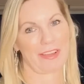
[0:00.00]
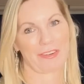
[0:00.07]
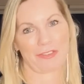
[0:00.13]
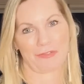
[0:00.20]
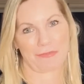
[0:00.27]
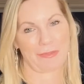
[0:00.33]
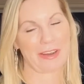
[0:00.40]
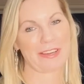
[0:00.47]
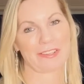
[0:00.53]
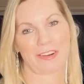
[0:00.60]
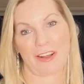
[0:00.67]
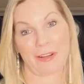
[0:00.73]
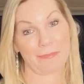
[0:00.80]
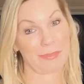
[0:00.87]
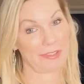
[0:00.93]
great
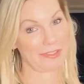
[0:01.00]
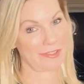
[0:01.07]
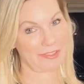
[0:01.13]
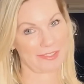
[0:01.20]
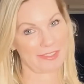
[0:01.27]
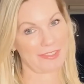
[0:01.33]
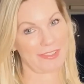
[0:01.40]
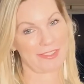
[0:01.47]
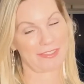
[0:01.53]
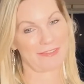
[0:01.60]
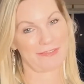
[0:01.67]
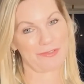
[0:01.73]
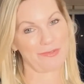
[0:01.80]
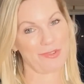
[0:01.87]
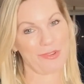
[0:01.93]
time because,
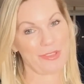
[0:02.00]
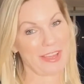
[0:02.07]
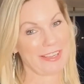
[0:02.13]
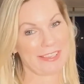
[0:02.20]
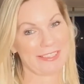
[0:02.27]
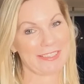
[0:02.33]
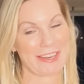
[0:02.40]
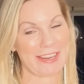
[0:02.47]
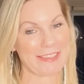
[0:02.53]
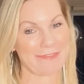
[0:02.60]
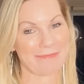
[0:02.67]
they can date